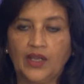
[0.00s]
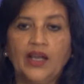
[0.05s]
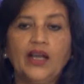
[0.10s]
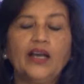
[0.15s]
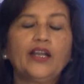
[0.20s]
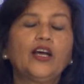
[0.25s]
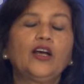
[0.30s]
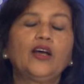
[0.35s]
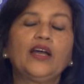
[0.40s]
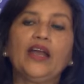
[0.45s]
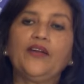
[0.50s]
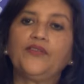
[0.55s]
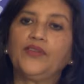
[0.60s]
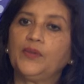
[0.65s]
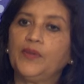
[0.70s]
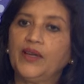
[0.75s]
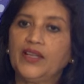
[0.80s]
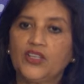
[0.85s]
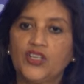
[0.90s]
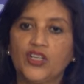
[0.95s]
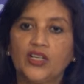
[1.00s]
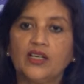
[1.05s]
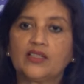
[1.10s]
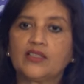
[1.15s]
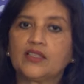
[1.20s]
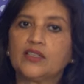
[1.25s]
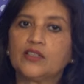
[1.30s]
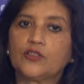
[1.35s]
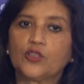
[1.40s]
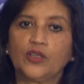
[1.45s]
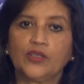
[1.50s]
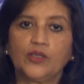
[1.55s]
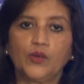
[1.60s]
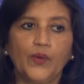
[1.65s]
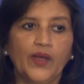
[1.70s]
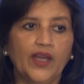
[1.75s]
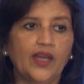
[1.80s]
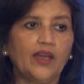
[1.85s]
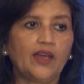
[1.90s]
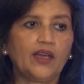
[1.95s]
And everybody she consults on the
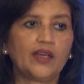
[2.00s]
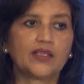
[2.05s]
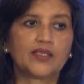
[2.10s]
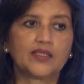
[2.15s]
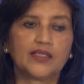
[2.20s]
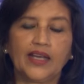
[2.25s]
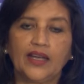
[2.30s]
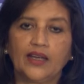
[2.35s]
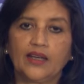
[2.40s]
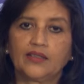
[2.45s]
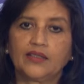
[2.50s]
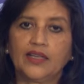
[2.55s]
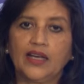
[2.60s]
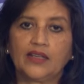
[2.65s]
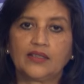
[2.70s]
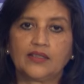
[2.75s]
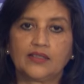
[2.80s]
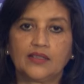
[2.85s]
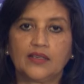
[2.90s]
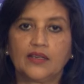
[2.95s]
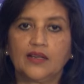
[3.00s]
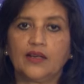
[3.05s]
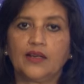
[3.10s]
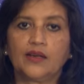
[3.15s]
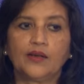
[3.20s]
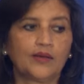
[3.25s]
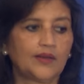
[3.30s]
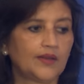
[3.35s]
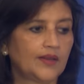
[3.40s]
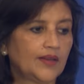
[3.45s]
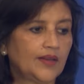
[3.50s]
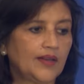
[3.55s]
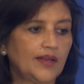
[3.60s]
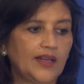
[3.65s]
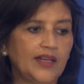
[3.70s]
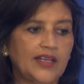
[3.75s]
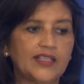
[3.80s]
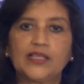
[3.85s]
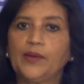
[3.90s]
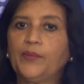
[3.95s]
way is like that,
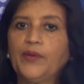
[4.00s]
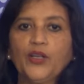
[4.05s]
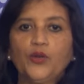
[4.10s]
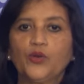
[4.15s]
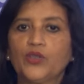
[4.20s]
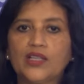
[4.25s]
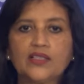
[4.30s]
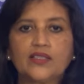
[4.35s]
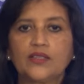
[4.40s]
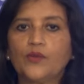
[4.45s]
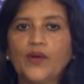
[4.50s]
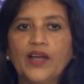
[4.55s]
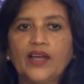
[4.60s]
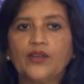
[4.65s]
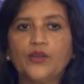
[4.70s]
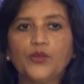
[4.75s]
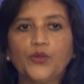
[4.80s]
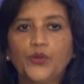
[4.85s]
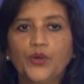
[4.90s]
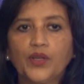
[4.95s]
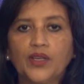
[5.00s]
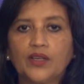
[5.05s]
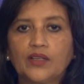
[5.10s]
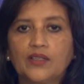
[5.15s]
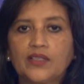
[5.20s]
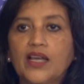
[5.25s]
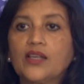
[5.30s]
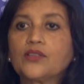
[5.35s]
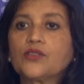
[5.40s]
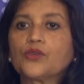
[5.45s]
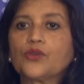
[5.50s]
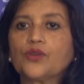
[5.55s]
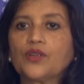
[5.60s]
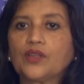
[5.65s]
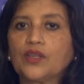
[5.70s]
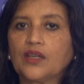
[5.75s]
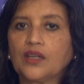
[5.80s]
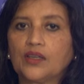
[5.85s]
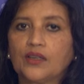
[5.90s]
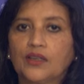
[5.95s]
is somebody who tells her, why are you doing it? Kya
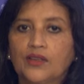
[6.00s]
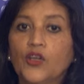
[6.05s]
zarurat hai?